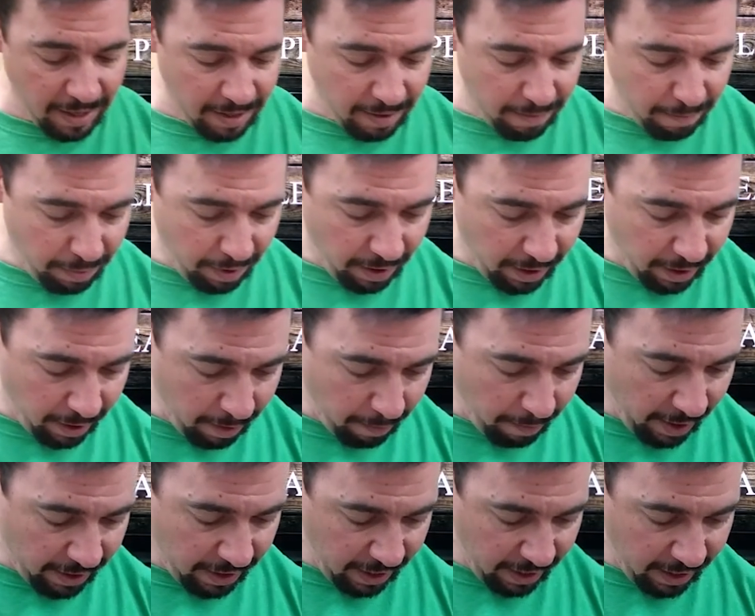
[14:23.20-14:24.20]
But I
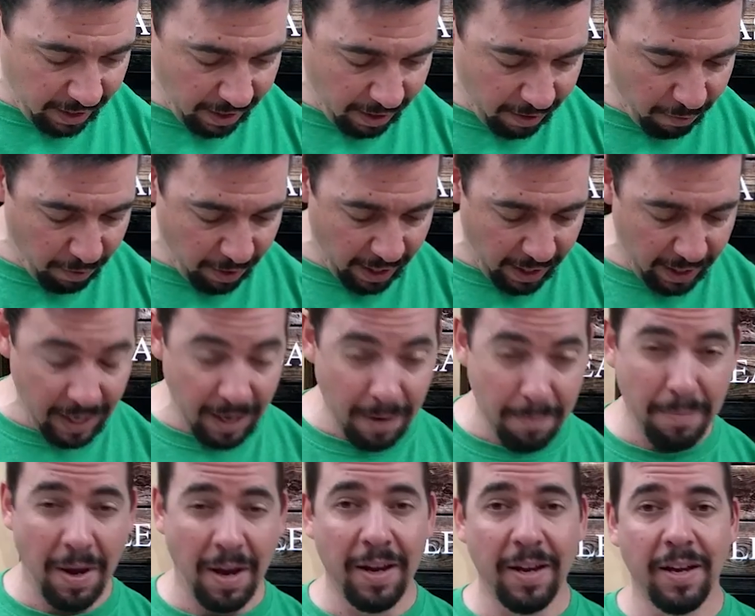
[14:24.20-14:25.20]
think when I get
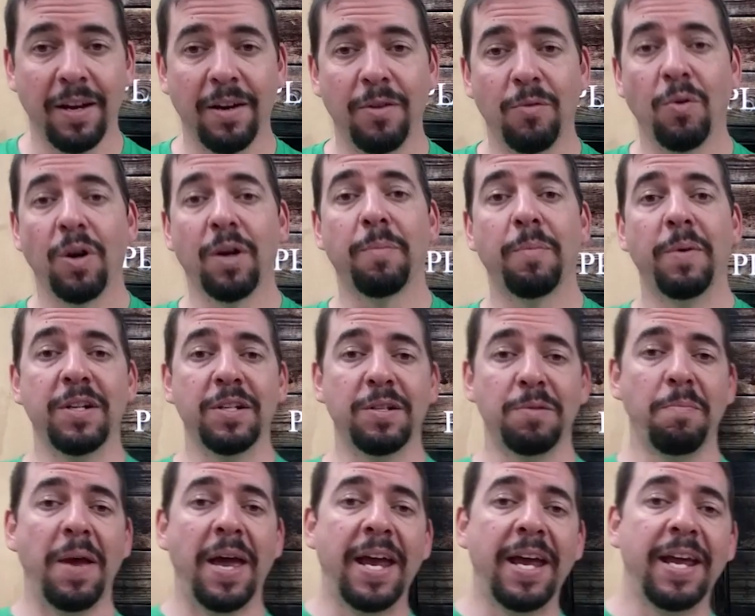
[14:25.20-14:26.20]
my workbench
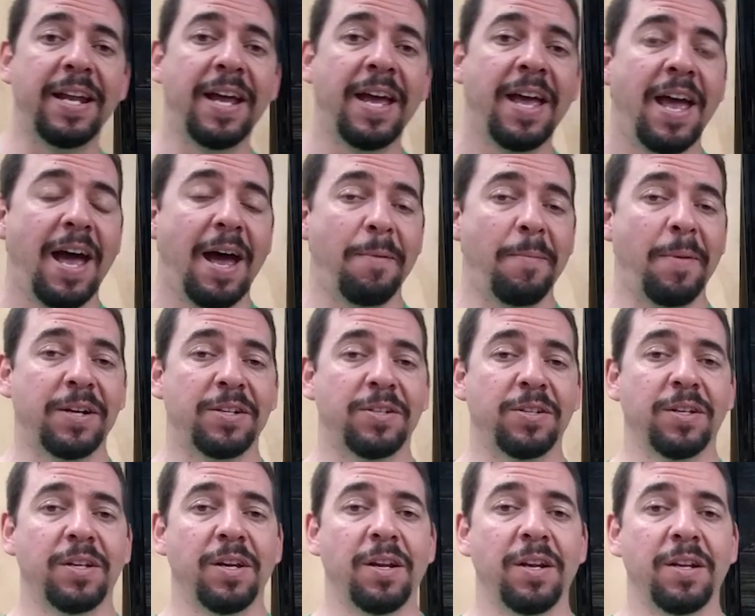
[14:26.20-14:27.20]
made, I'm actually
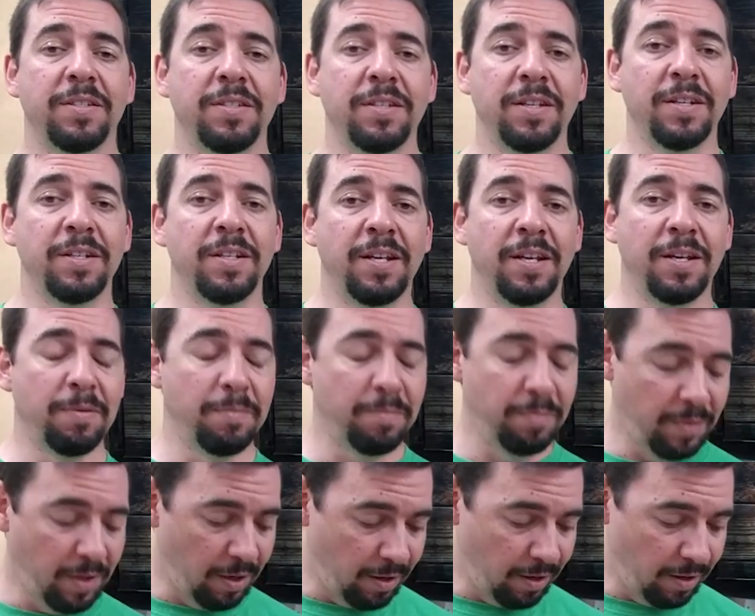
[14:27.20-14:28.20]
going to send him
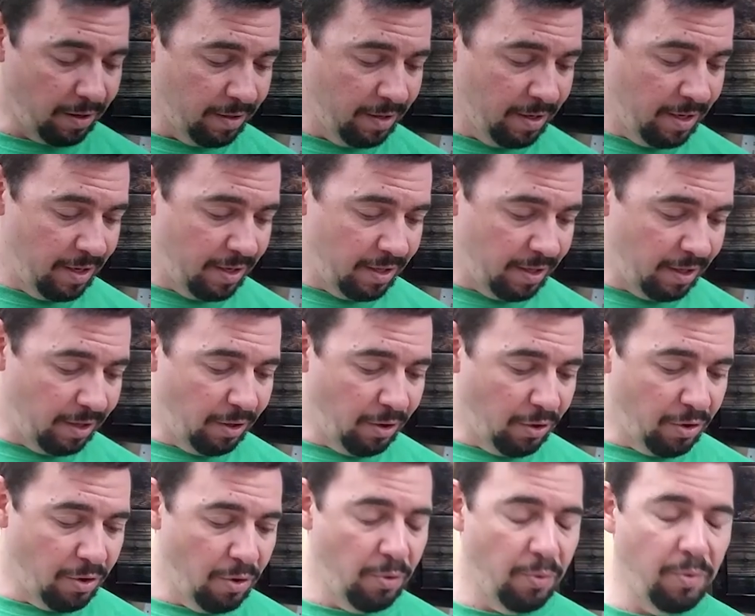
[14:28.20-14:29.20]
the
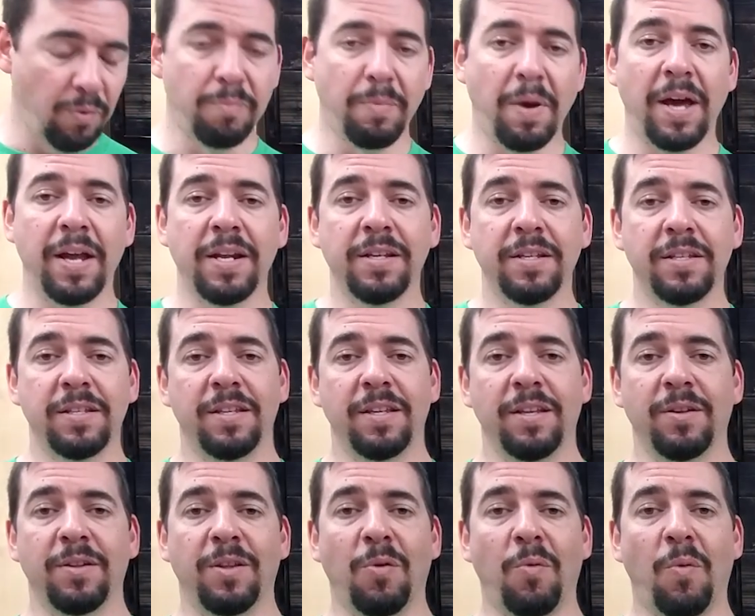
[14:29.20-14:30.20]
logo minus
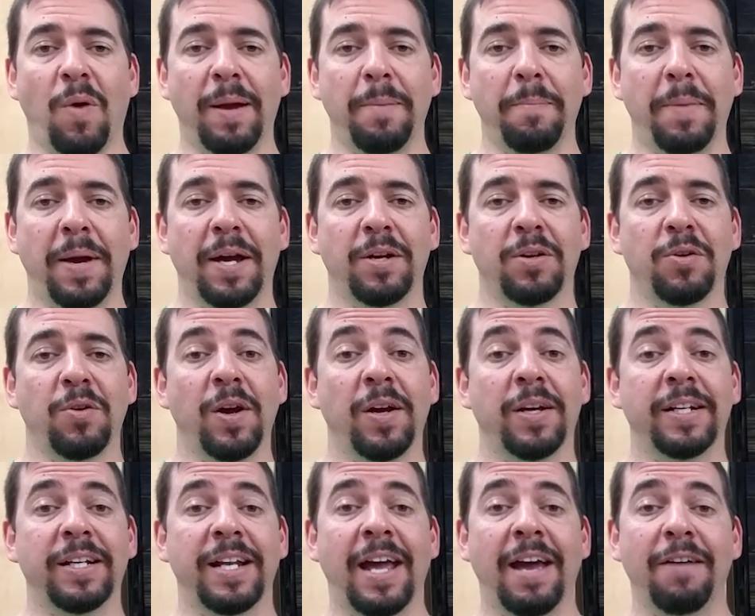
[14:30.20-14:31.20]
the white background,
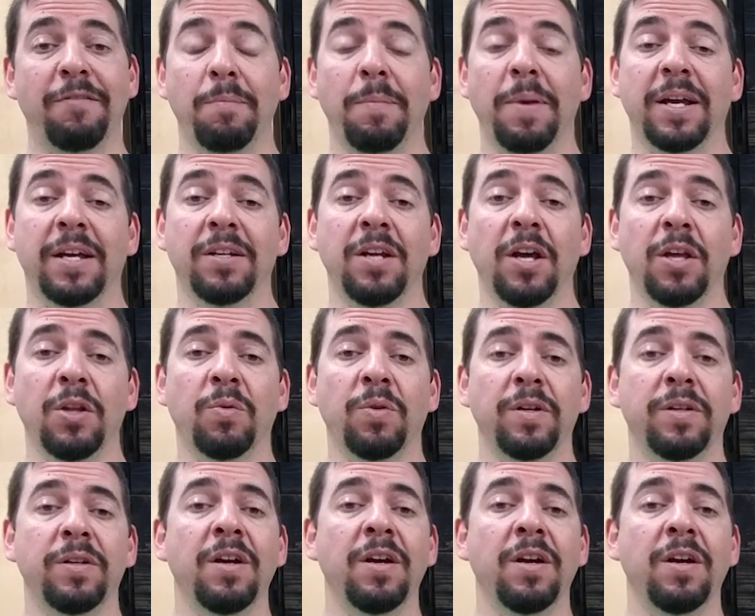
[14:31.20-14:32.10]
and have him make another one